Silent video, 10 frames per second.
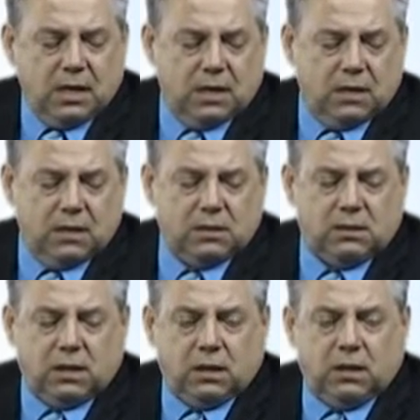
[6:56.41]

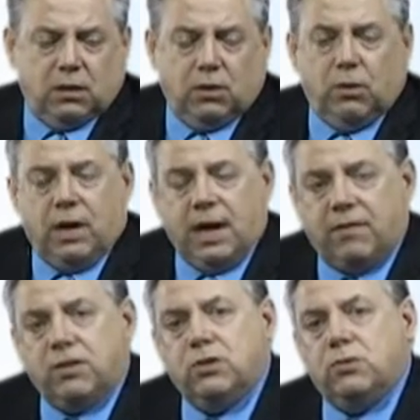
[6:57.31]
is
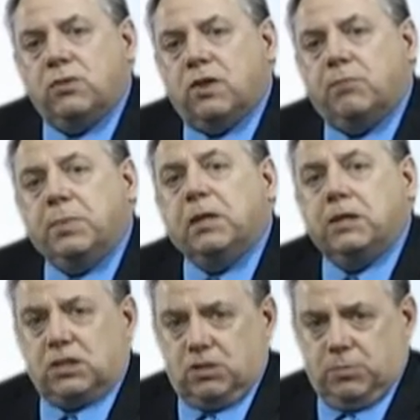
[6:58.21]
avenues of
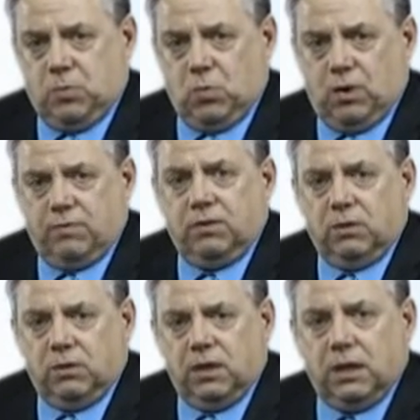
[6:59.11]
building support for
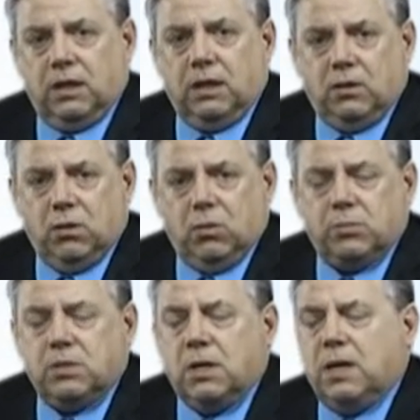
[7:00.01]
learning in
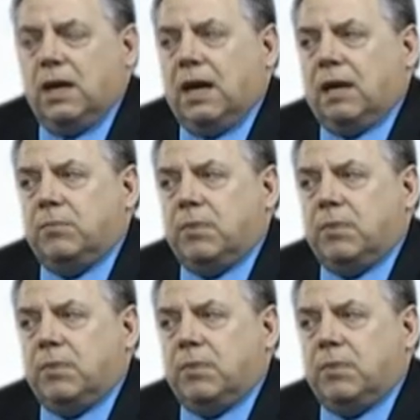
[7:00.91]
homes, and